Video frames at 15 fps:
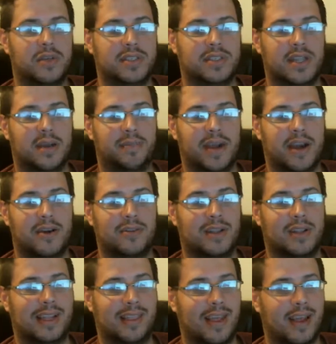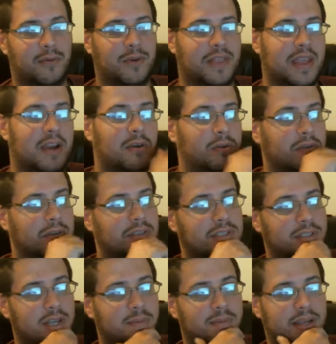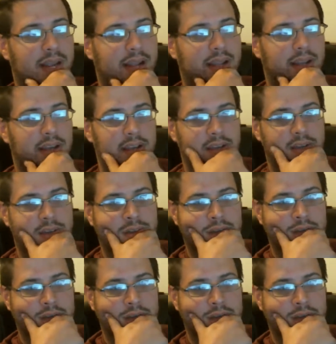to step out like that without some kind of.